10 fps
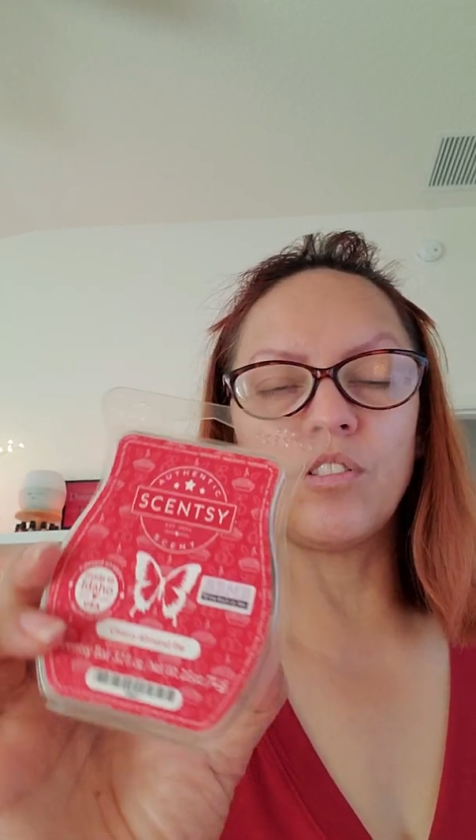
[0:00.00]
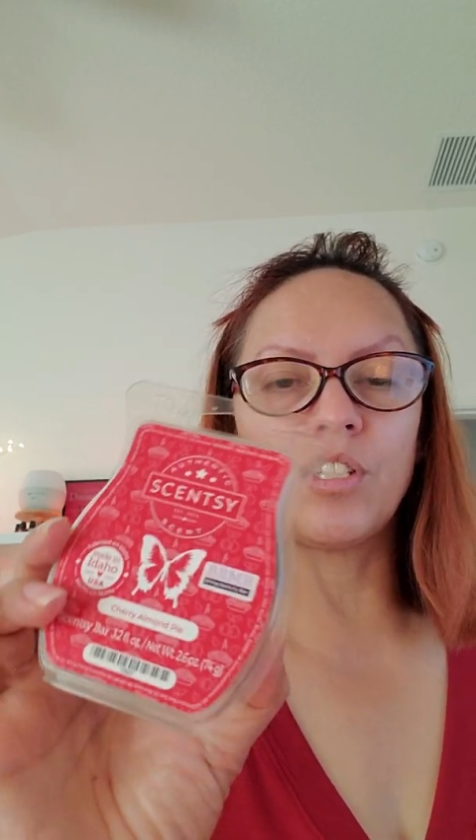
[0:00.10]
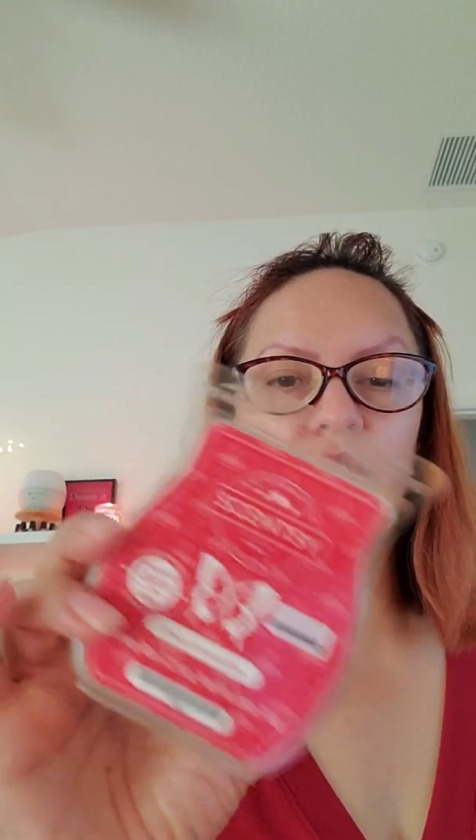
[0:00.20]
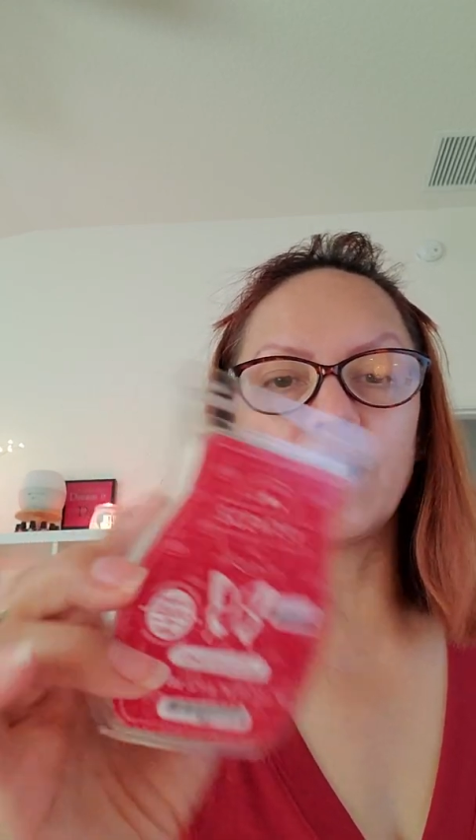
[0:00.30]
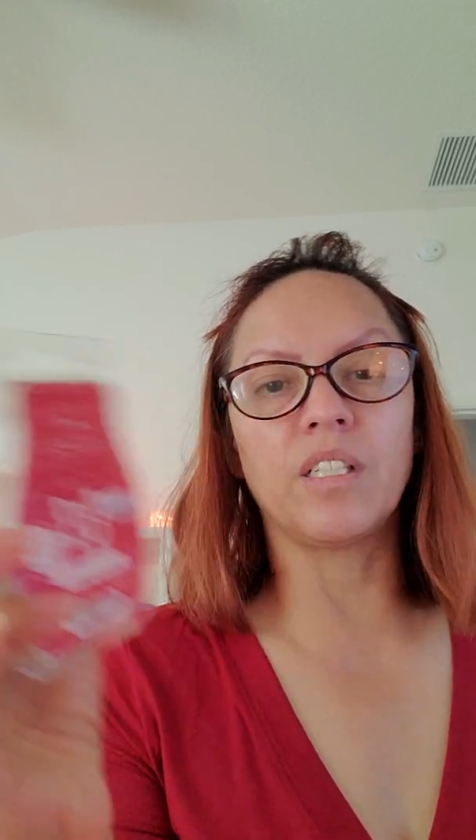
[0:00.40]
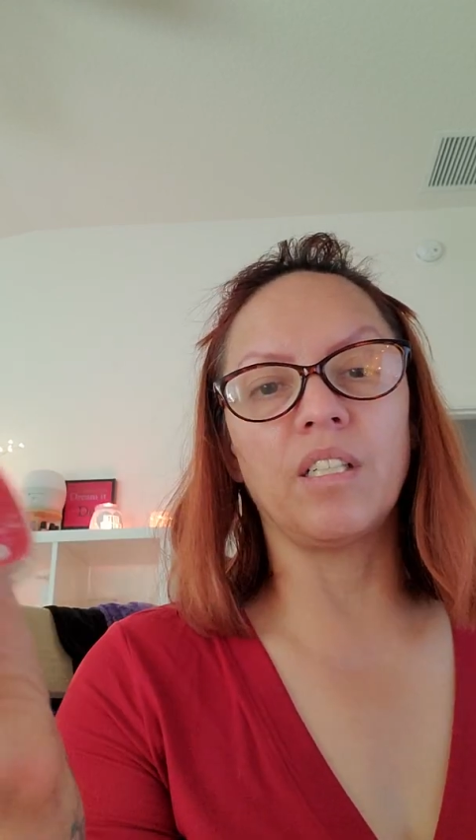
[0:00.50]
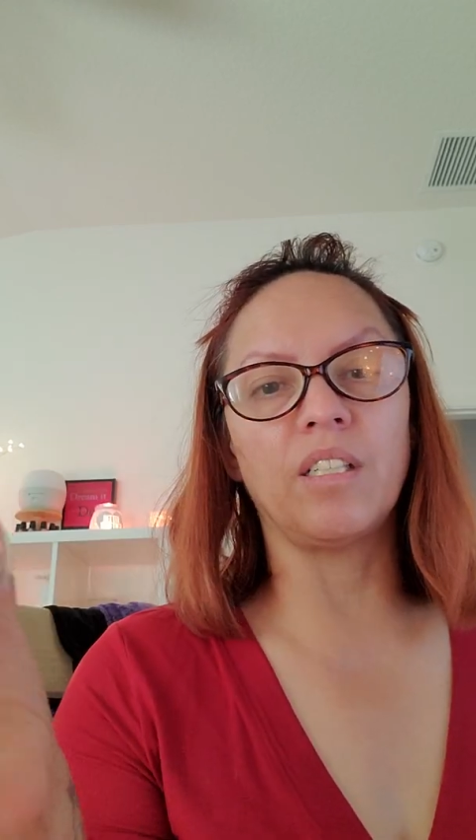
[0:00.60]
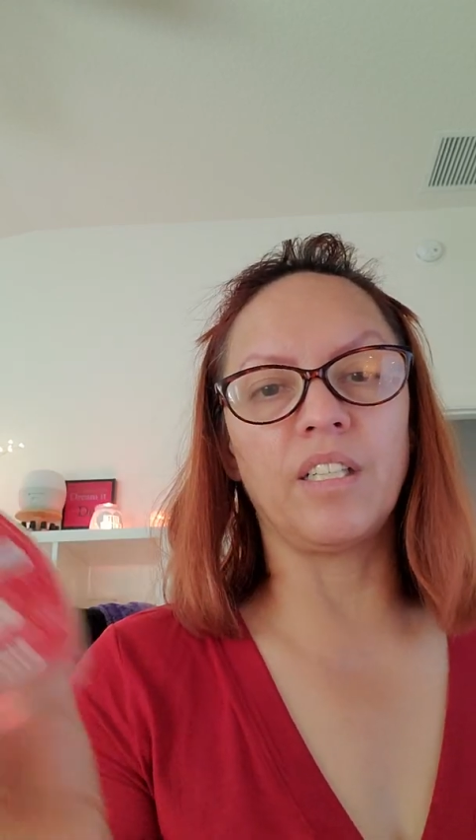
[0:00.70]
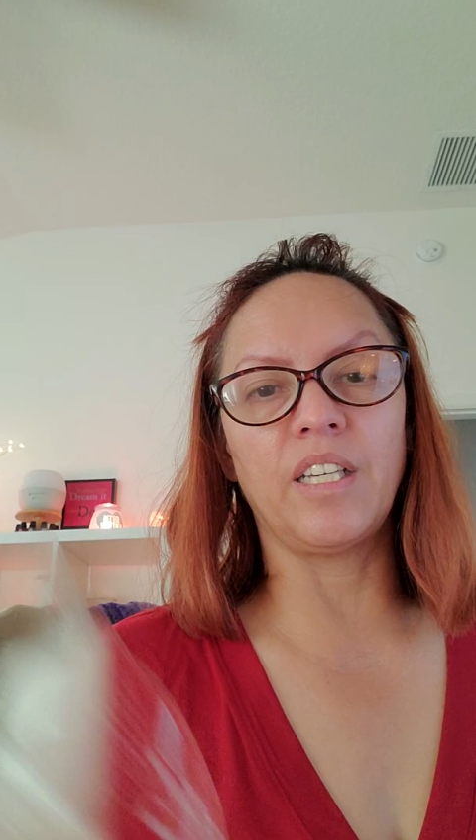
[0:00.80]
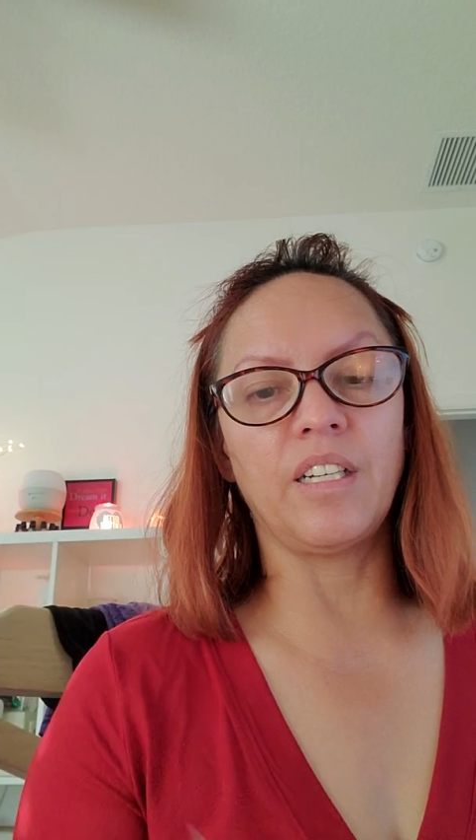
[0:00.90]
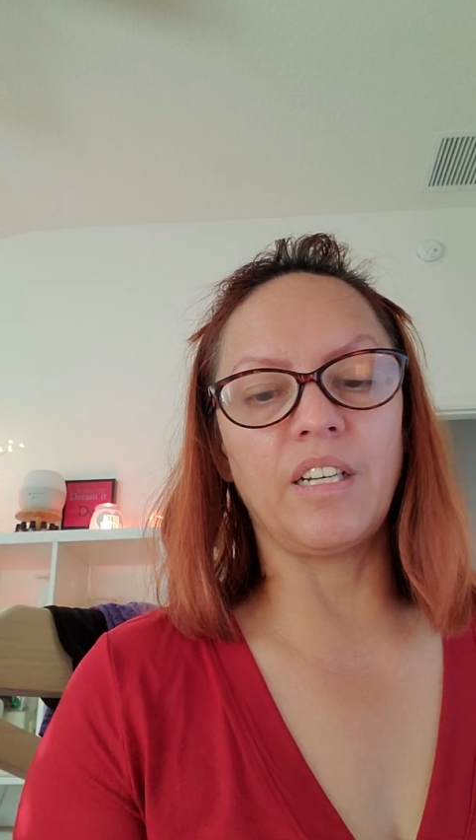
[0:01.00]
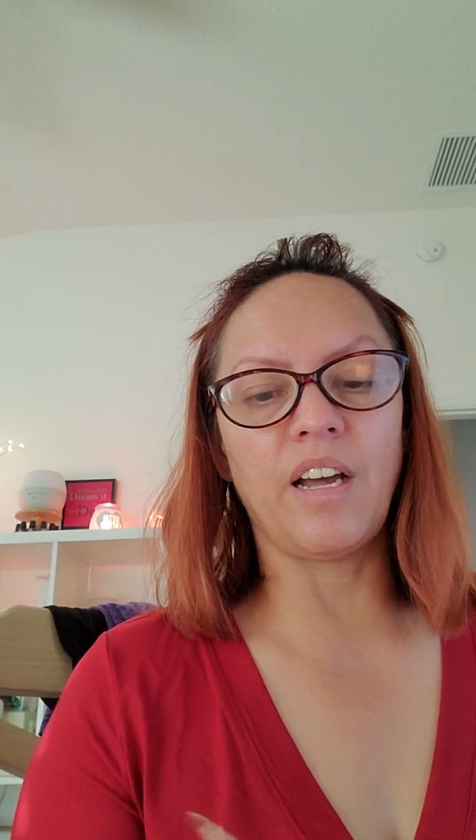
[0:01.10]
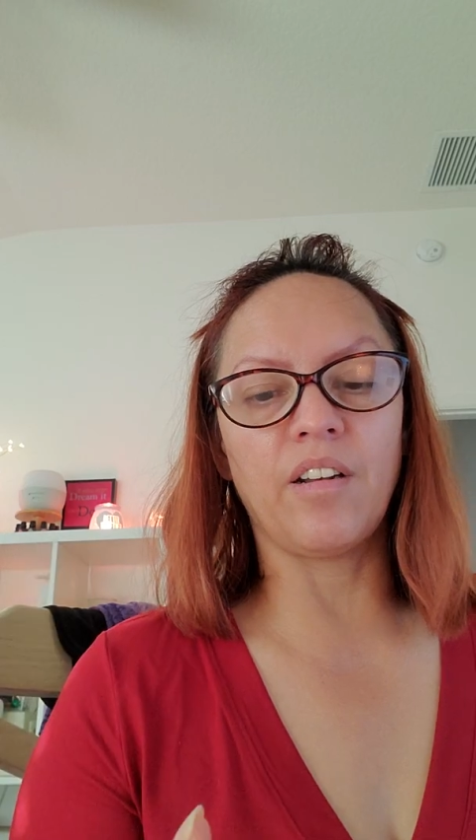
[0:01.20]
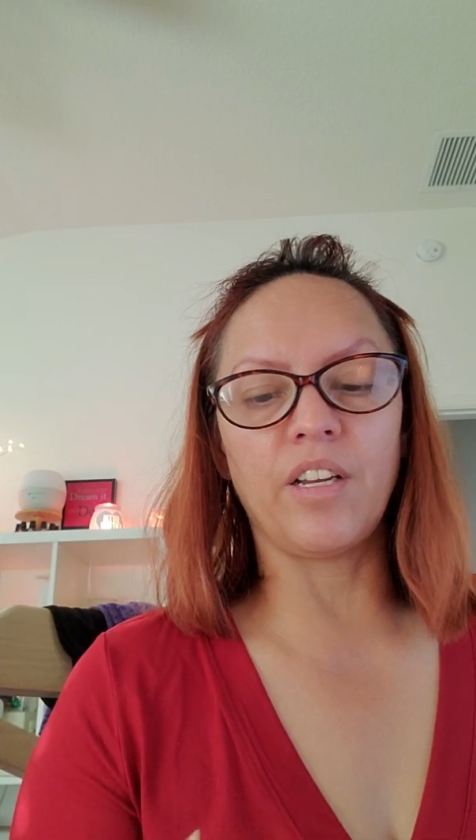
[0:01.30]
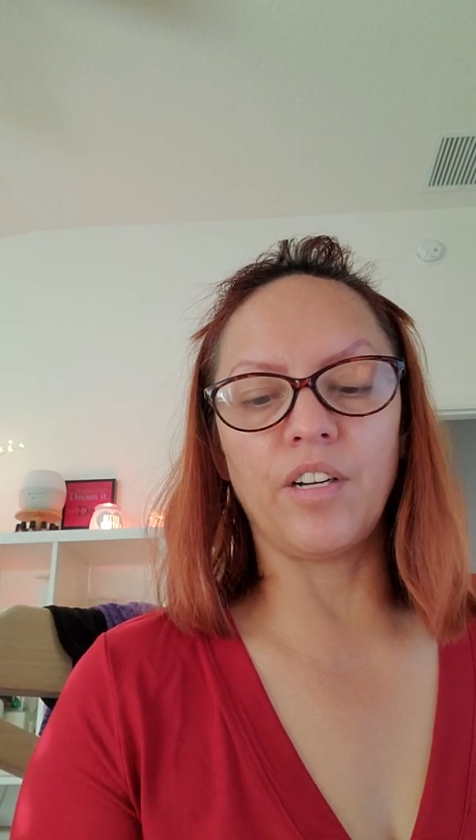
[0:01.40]
just to get it
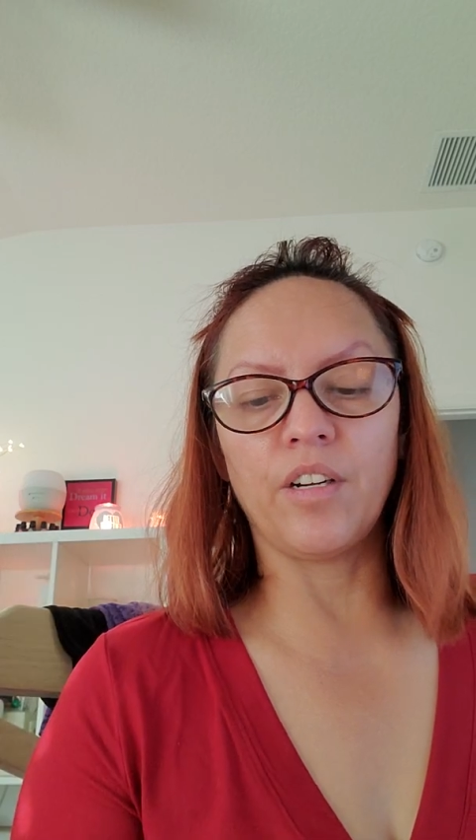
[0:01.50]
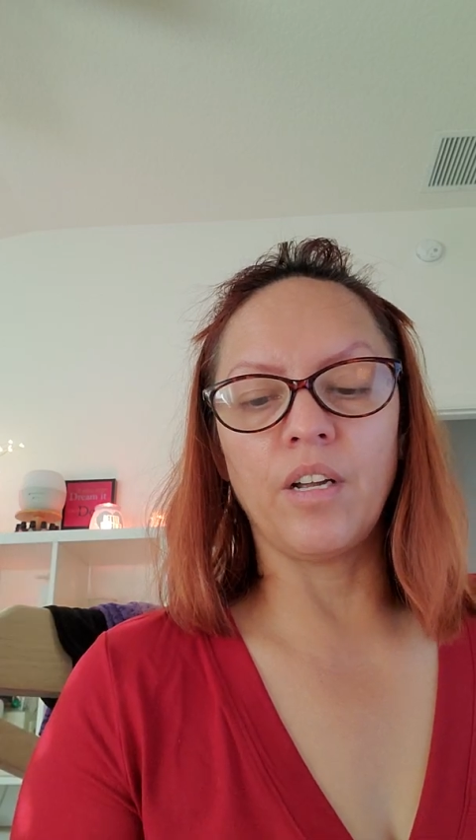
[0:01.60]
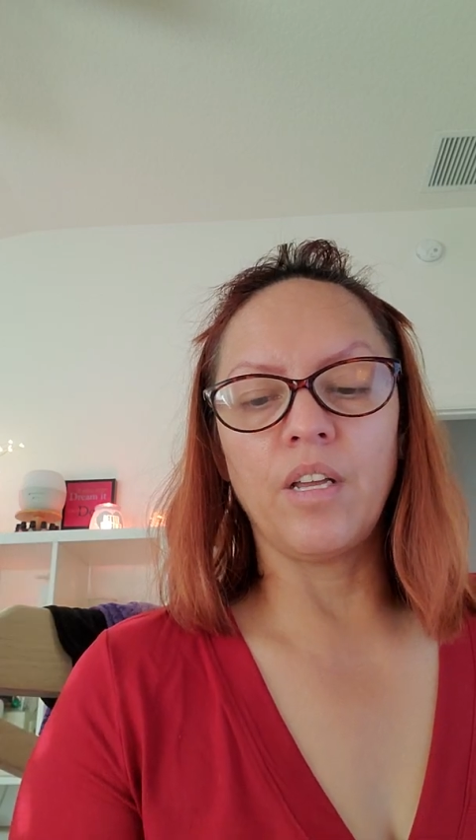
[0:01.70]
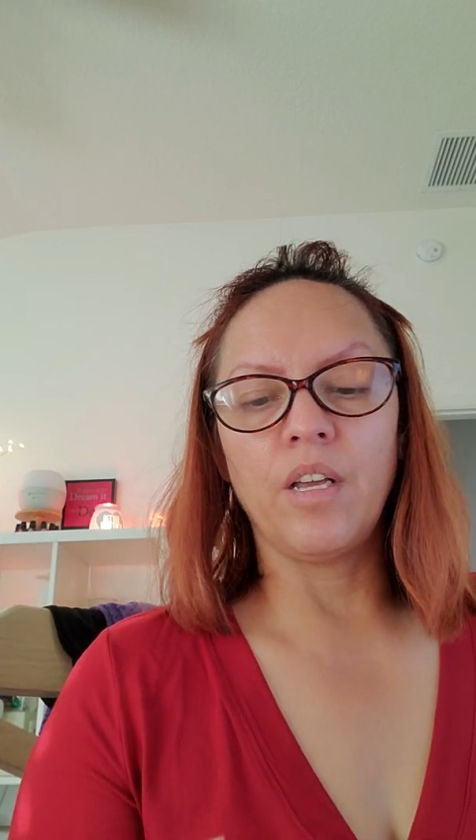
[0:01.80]
out of here,